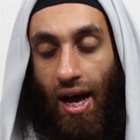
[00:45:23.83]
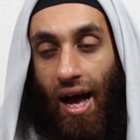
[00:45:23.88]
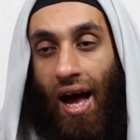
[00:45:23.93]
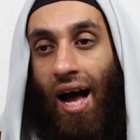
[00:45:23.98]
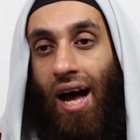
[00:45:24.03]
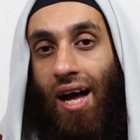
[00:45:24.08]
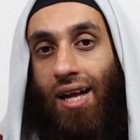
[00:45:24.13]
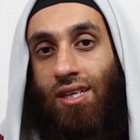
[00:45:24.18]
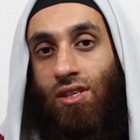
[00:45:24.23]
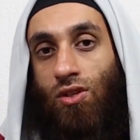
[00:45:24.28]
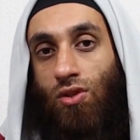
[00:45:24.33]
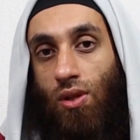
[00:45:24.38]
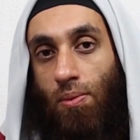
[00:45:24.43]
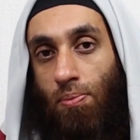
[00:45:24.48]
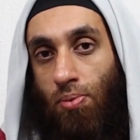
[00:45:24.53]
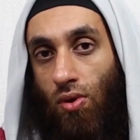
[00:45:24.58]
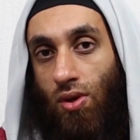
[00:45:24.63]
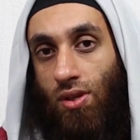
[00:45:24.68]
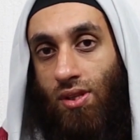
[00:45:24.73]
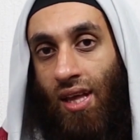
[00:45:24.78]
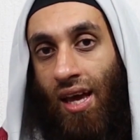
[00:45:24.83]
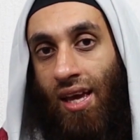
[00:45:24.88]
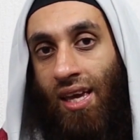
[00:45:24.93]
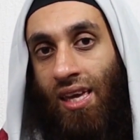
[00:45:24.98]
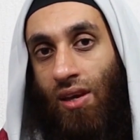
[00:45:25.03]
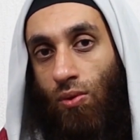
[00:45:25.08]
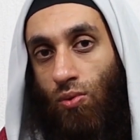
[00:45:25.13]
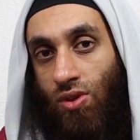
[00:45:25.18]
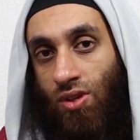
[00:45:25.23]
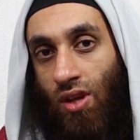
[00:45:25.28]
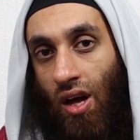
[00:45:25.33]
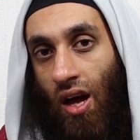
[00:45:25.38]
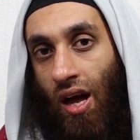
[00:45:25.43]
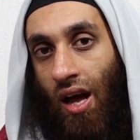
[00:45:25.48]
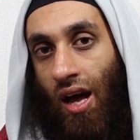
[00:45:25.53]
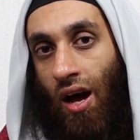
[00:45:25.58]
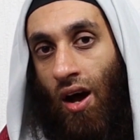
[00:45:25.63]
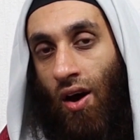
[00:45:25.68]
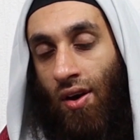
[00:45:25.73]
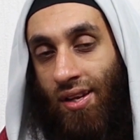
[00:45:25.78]
and to the point that he was
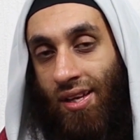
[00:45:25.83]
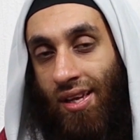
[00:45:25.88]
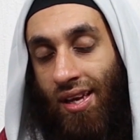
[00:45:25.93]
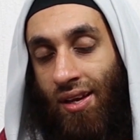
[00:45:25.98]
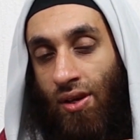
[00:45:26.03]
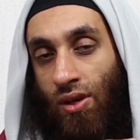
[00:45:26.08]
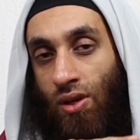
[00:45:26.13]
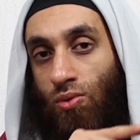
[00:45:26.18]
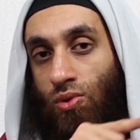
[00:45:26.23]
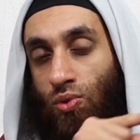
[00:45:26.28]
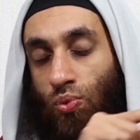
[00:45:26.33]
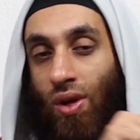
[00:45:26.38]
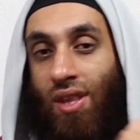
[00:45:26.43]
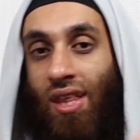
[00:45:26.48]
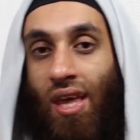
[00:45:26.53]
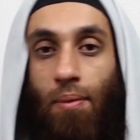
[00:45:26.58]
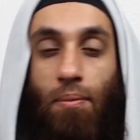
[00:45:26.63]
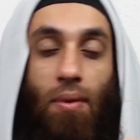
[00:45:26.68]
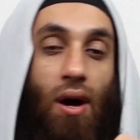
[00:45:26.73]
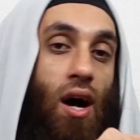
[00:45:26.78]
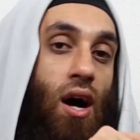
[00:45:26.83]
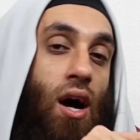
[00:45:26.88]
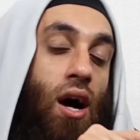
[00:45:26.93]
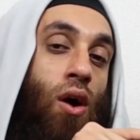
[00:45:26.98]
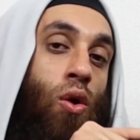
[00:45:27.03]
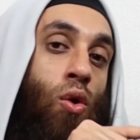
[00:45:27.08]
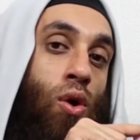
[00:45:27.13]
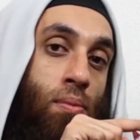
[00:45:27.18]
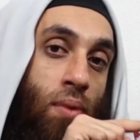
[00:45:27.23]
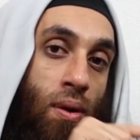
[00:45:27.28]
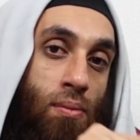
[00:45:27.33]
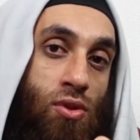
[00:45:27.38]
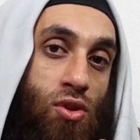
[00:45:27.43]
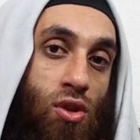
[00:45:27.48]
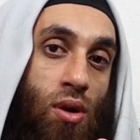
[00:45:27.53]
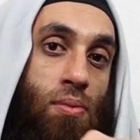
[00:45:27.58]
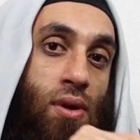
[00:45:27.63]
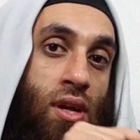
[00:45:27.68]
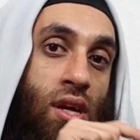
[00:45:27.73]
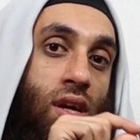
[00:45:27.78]
with him, or Imam
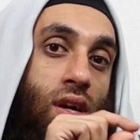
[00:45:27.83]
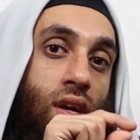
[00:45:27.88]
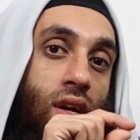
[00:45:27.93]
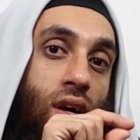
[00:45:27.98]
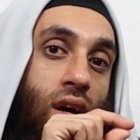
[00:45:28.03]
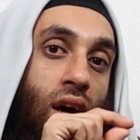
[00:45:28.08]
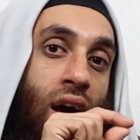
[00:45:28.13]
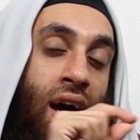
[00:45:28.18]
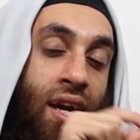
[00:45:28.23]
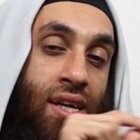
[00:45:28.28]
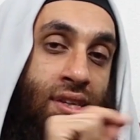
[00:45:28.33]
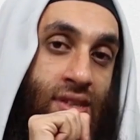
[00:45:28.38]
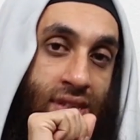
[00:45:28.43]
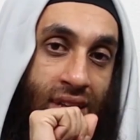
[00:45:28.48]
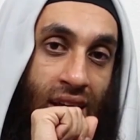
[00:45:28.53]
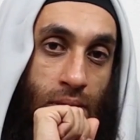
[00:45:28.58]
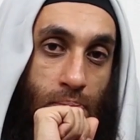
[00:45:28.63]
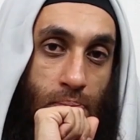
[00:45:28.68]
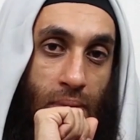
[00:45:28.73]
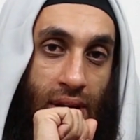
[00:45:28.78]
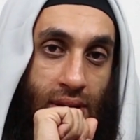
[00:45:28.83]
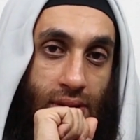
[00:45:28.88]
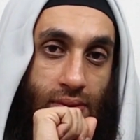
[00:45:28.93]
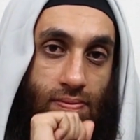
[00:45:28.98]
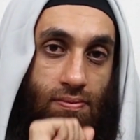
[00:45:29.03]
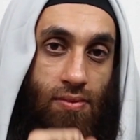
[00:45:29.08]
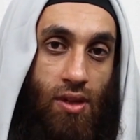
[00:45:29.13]
Al-Tabari, at his deathbed.